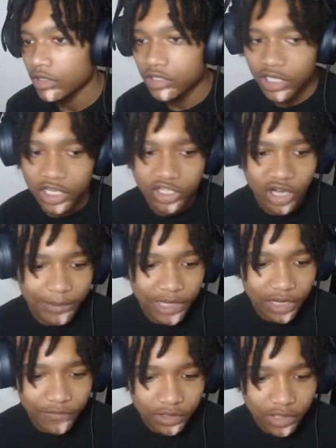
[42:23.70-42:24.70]
Jay dropped me
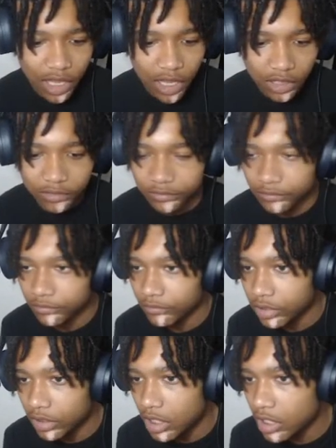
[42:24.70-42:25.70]
off on a lot.
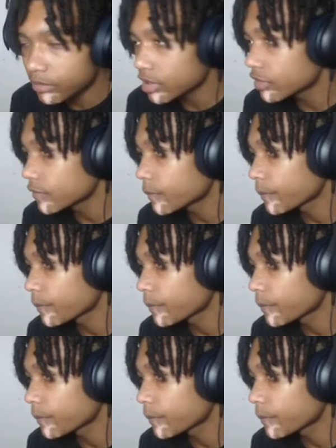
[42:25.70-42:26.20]
Pull up, bro.